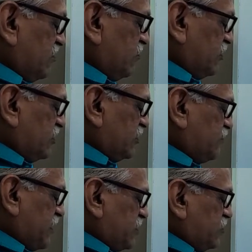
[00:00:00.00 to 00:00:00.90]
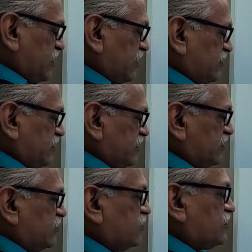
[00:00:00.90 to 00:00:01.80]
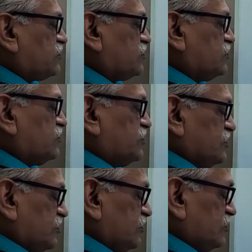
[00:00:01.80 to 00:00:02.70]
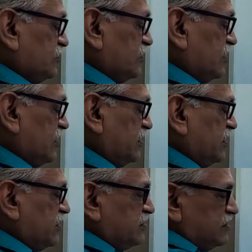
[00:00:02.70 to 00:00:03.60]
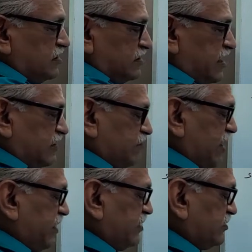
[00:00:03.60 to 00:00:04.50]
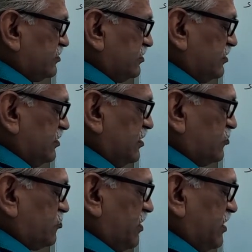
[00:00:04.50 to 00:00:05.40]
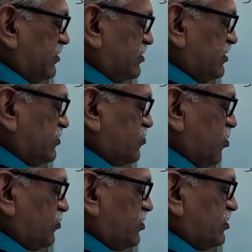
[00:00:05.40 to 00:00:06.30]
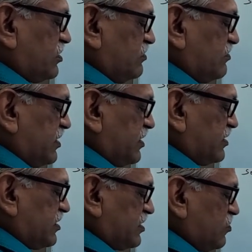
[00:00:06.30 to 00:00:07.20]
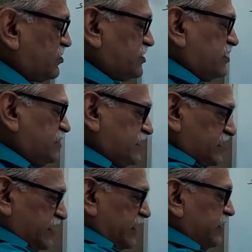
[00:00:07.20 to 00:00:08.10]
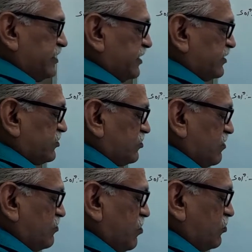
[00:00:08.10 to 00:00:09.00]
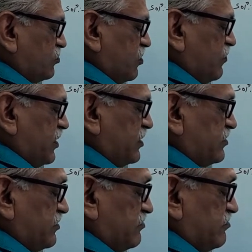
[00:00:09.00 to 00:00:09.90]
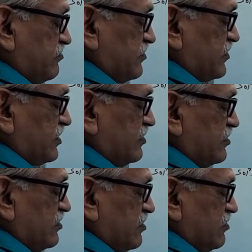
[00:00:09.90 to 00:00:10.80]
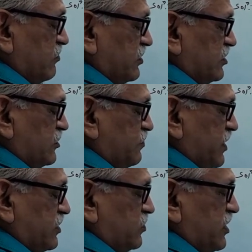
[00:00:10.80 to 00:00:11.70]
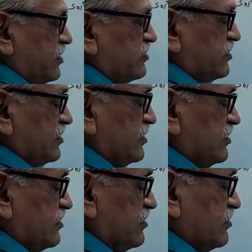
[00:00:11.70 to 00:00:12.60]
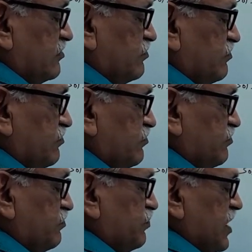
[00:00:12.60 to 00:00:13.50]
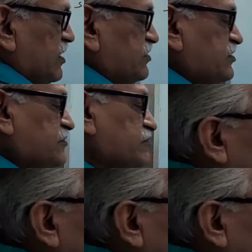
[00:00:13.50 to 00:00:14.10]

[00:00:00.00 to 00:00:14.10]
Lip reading: with respect to x is equals to here that minus e raised to minus t is constant term, I can take outside. Integration of cos of x with respect to x plus